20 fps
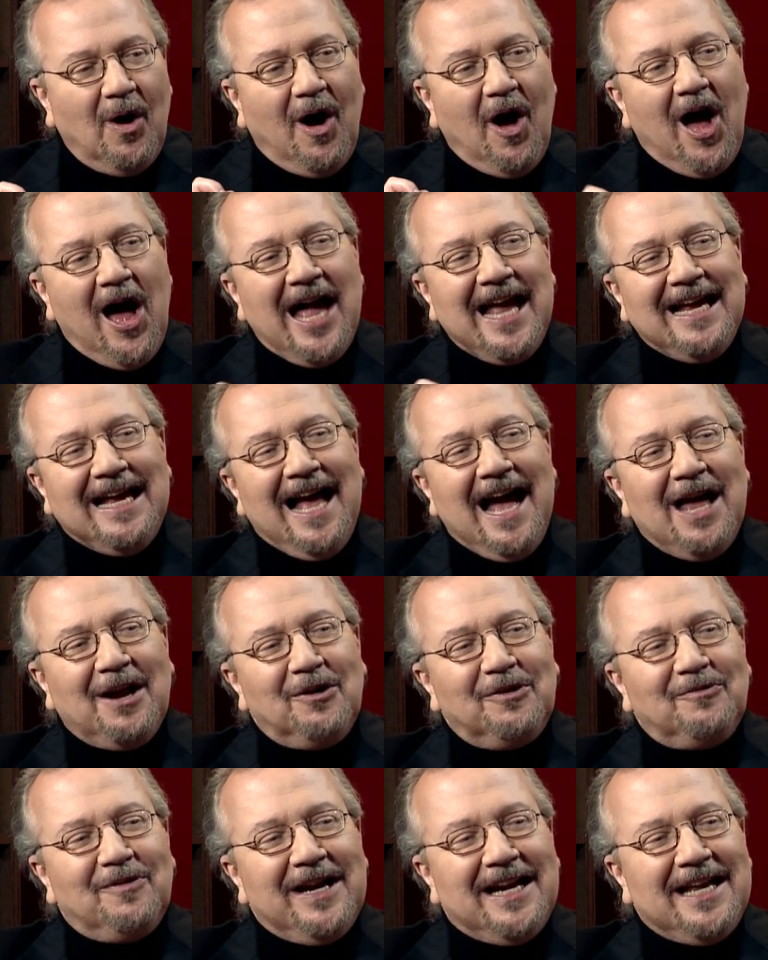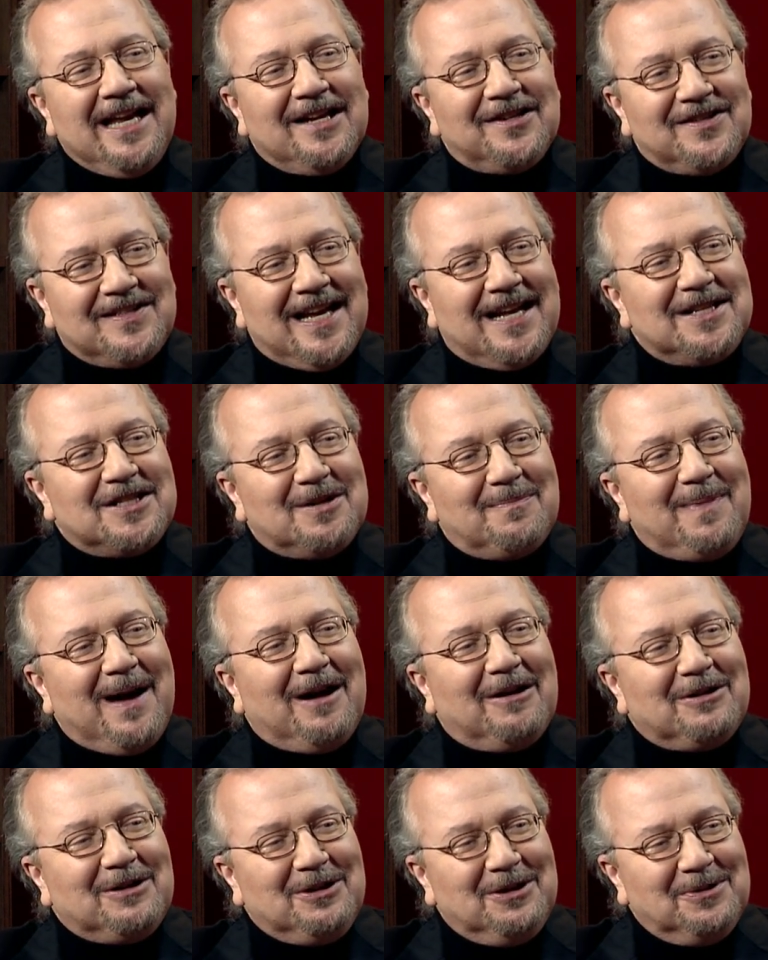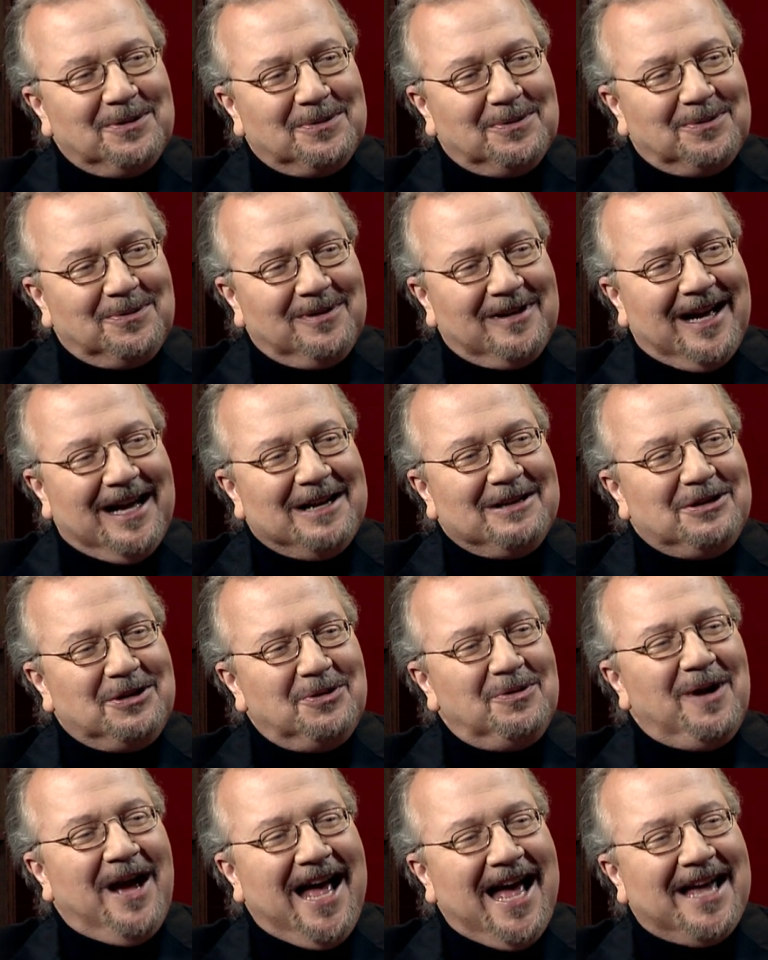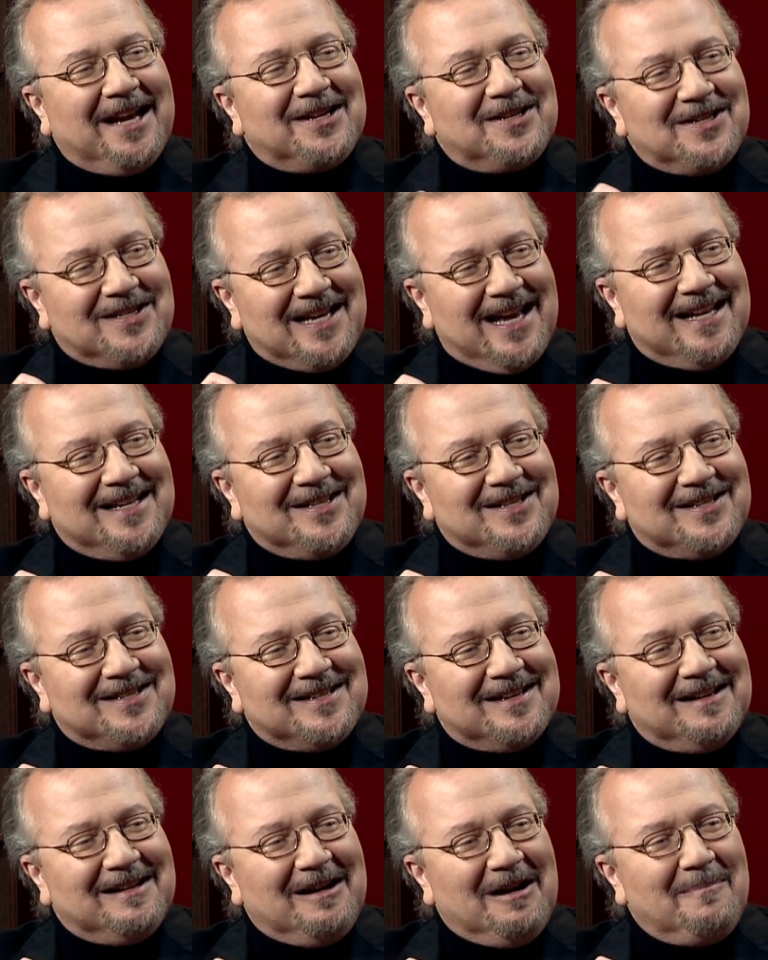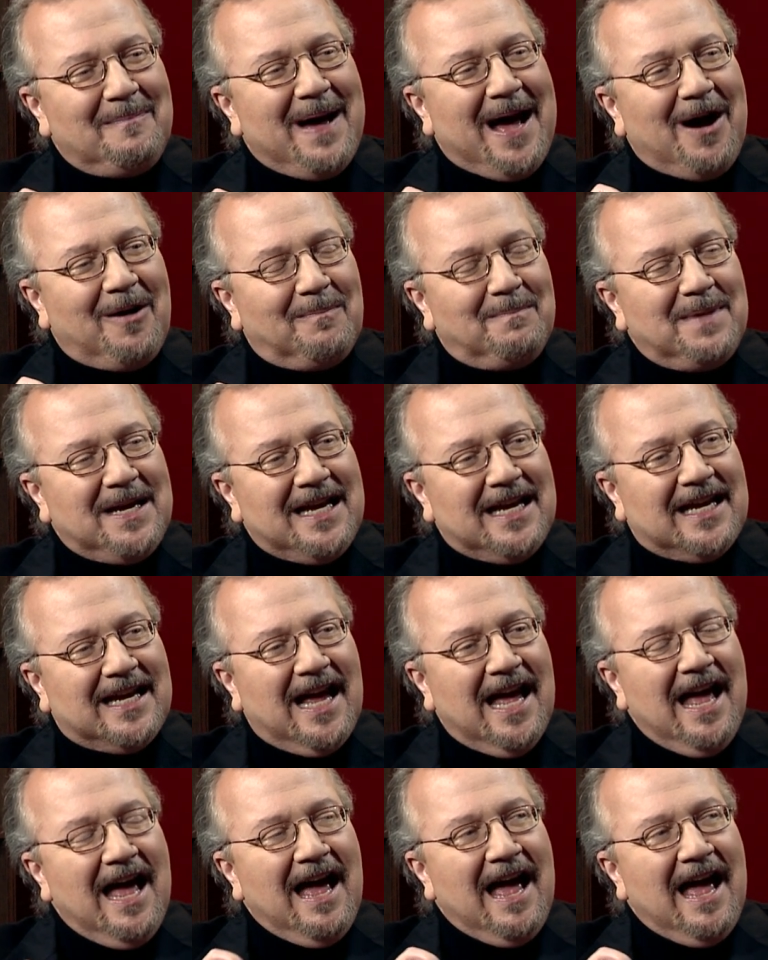I got already a sense about you and you had a sense about me.